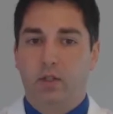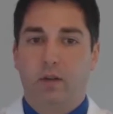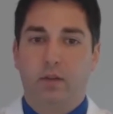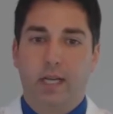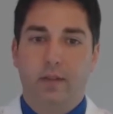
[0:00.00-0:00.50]
They
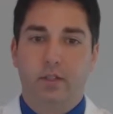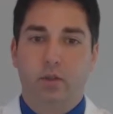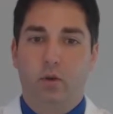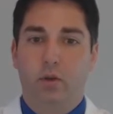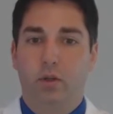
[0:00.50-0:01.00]
travel down the
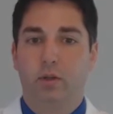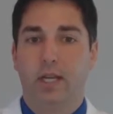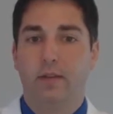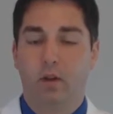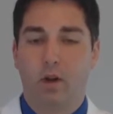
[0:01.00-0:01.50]

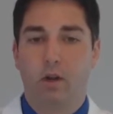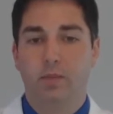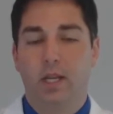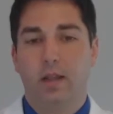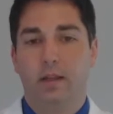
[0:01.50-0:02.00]
shoulder, down the
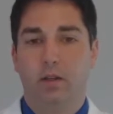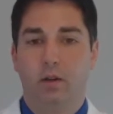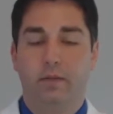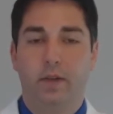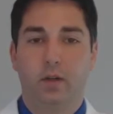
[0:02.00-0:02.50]
arms, they can
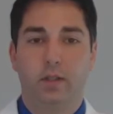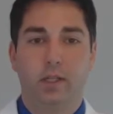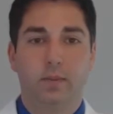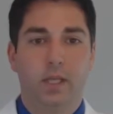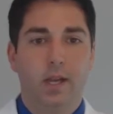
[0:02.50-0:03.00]
go to the
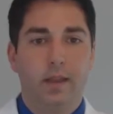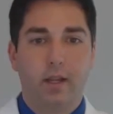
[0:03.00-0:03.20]
fingertips.